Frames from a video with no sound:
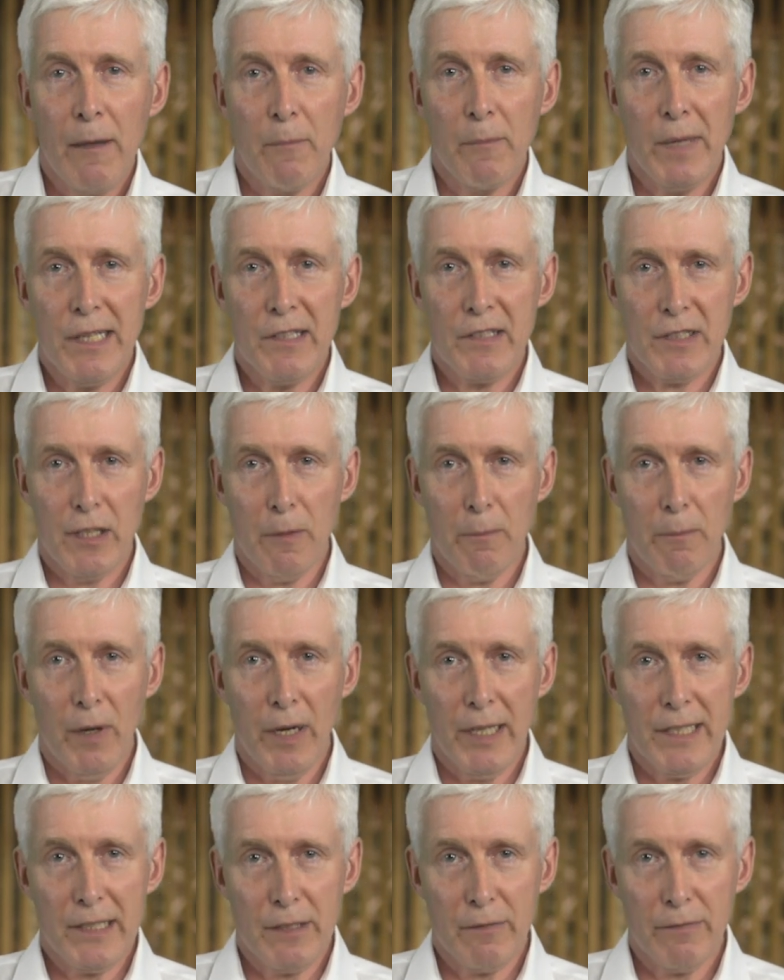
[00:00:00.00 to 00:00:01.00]
means that
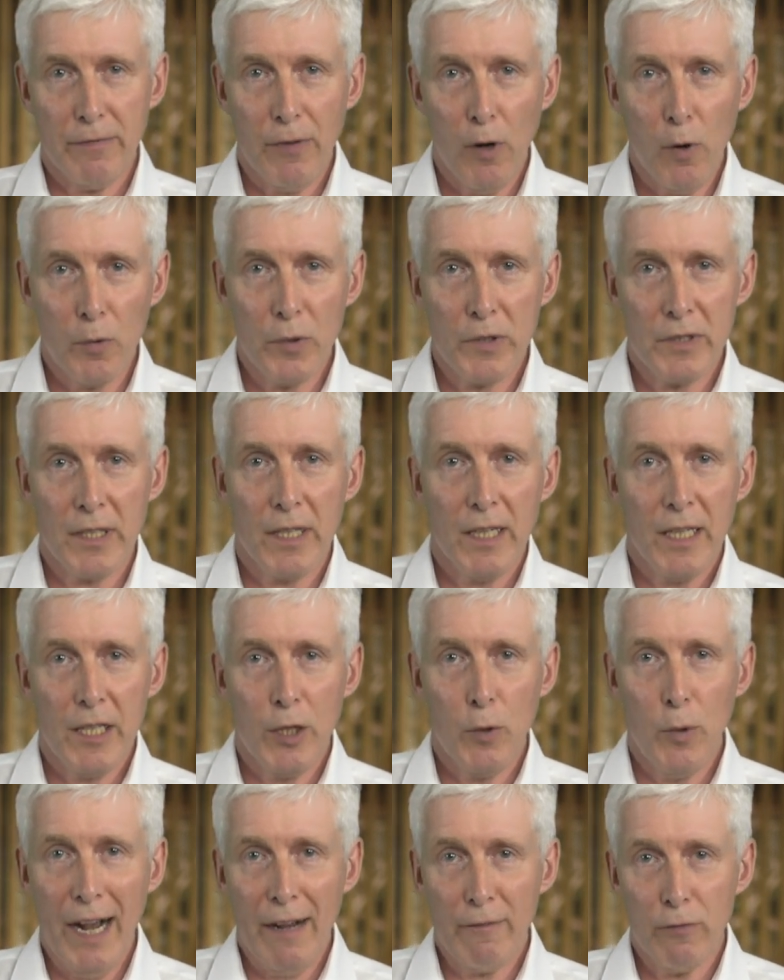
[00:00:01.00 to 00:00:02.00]
by default
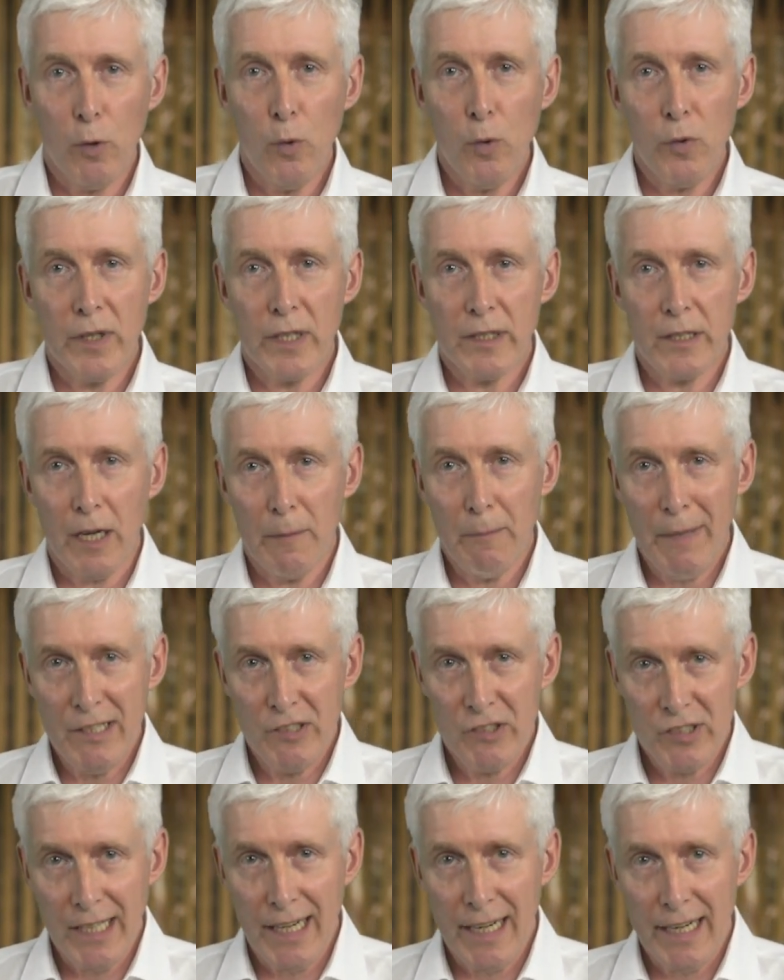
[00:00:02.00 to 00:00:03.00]
you have all the
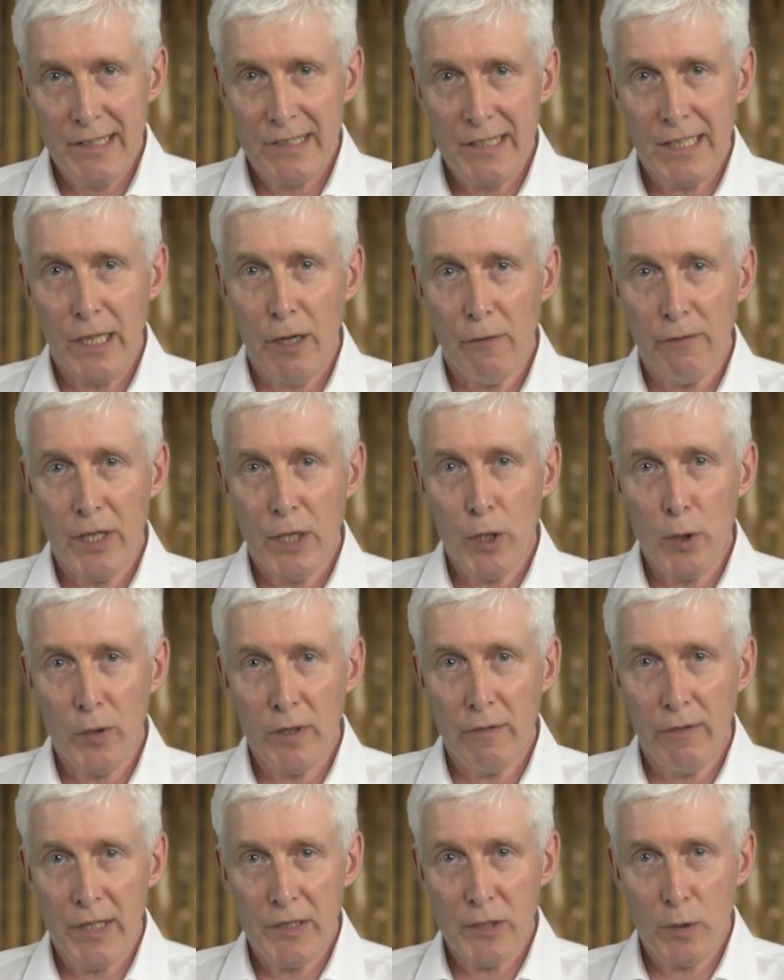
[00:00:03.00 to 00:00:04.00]
dimensionality of the
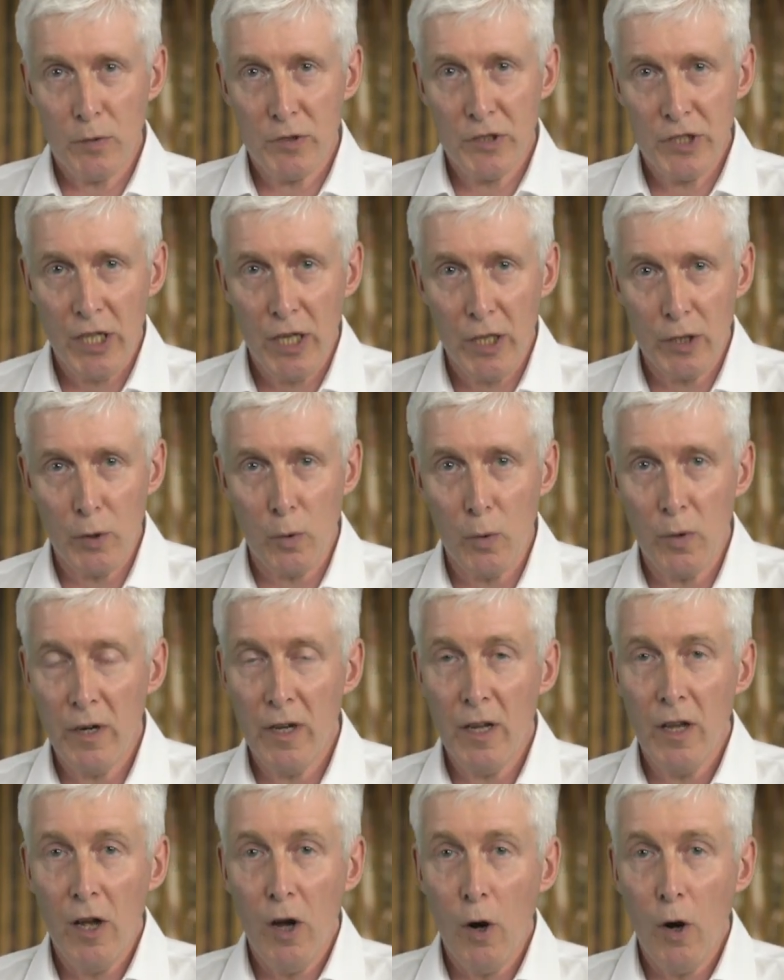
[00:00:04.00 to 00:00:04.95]
Universal Journal